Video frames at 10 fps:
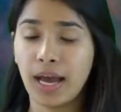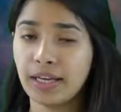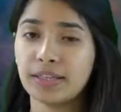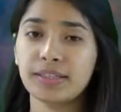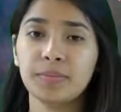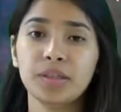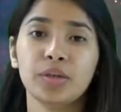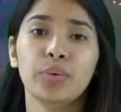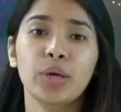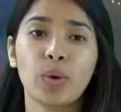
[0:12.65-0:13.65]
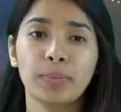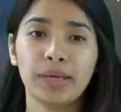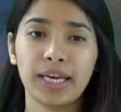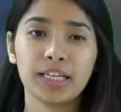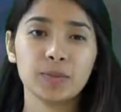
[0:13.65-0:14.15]
In a similar way, one
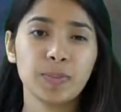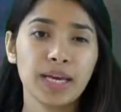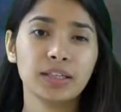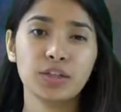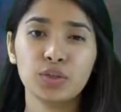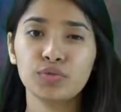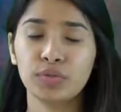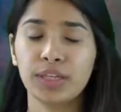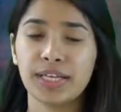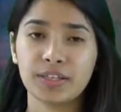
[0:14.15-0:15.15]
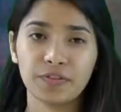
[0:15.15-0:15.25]
may expect the usefulness of